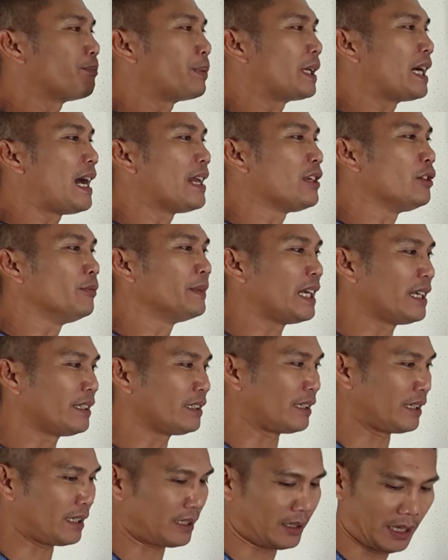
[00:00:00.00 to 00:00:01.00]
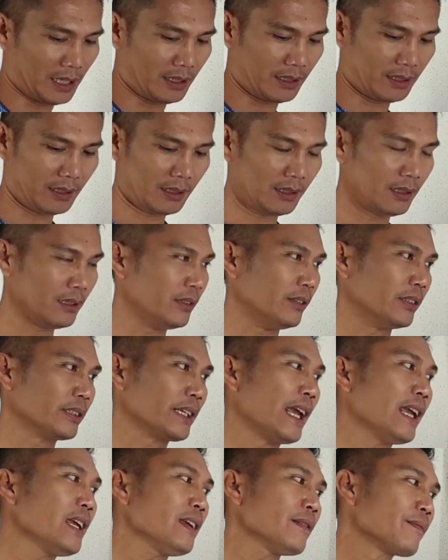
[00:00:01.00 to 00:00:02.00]
per annum na interest rate.
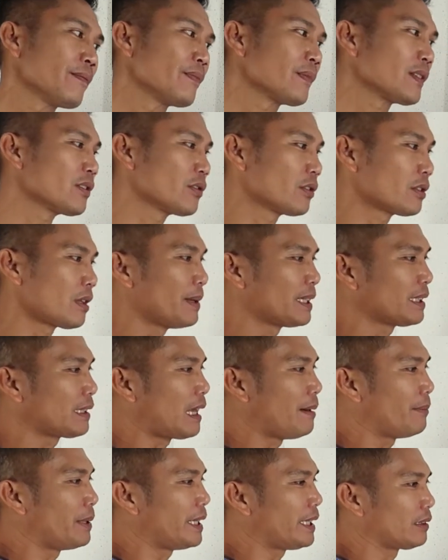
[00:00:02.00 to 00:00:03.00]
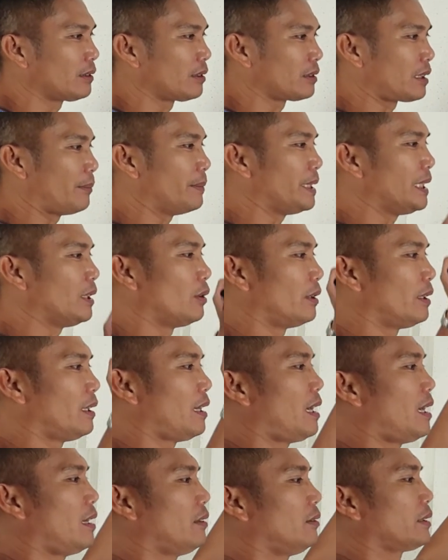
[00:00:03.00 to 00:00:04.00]
Okay? So, tama-tama na to. Sabi ni Juan,
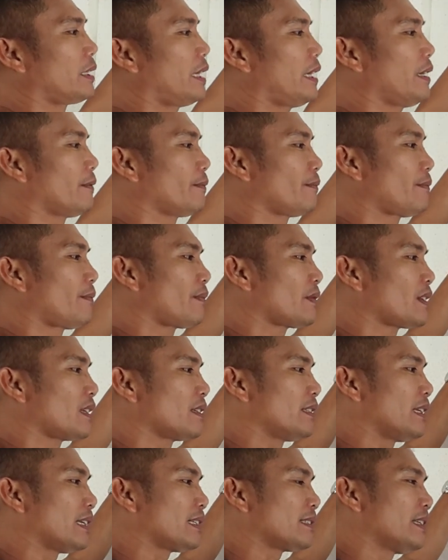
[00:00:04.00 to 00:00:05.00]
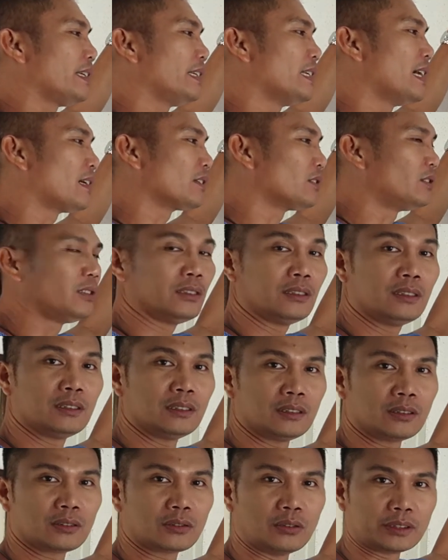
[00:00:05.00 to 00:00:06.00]
ah, okay. 60 na ako.
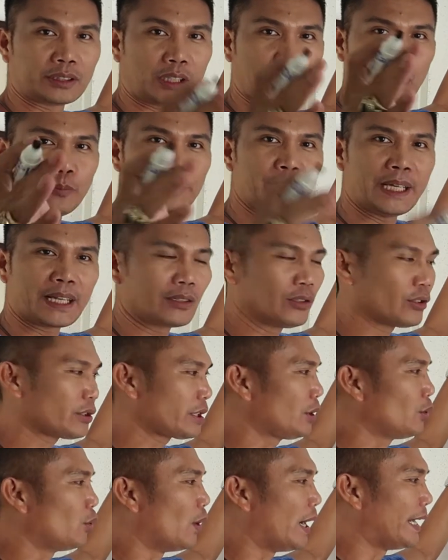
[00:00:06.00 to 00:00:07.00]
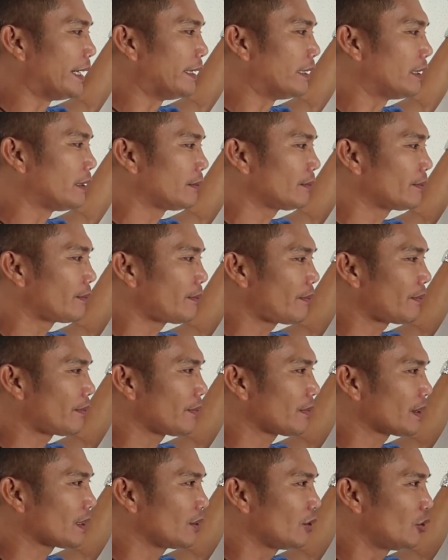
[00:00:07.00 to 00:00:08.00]
Kung sa gobyerno si Juan,
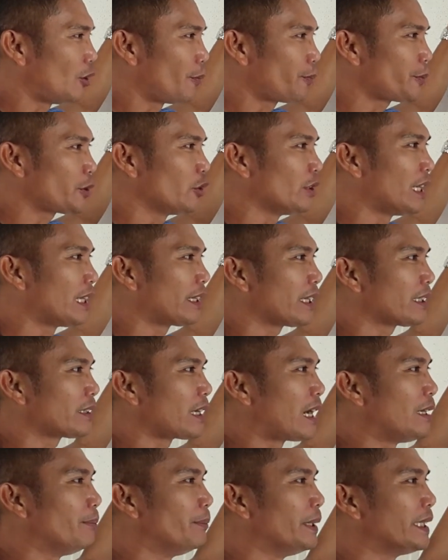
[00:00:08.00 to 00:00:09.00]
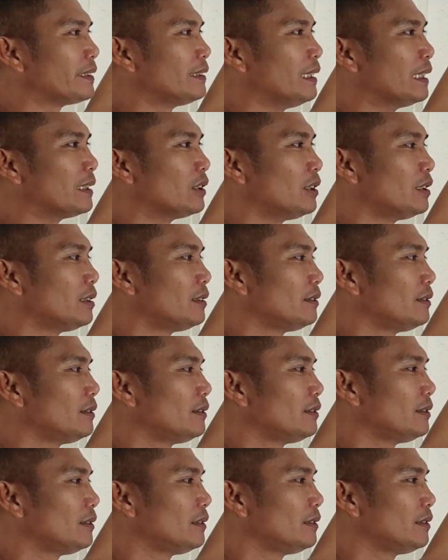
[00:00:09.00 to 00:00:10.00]
optional retirement na to.
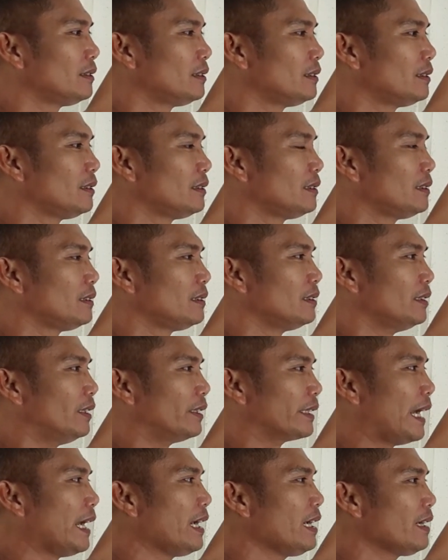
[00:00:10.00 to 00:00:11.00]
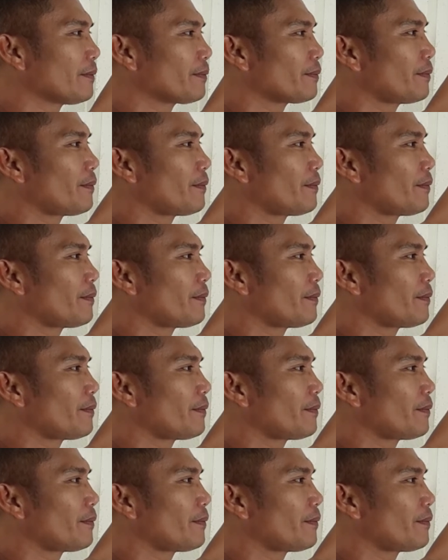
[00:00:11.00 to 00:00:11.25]
Okay?